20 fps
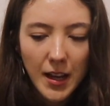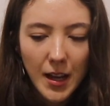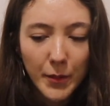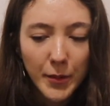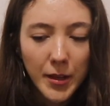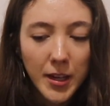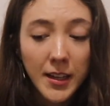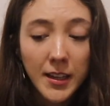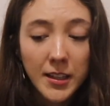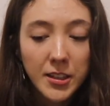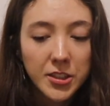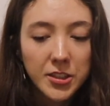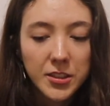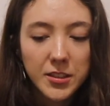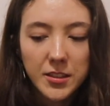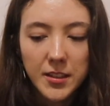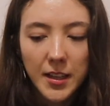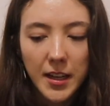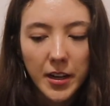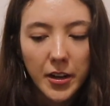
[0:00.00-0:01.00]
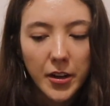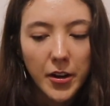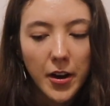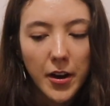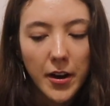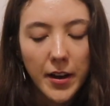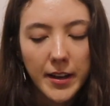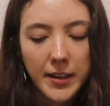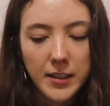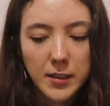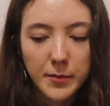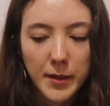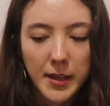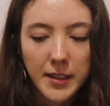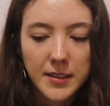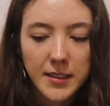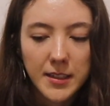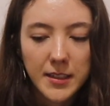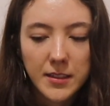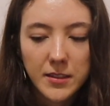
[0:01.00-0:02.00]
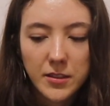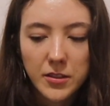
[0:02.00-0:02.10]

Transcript: I'm getting it's just like not expected.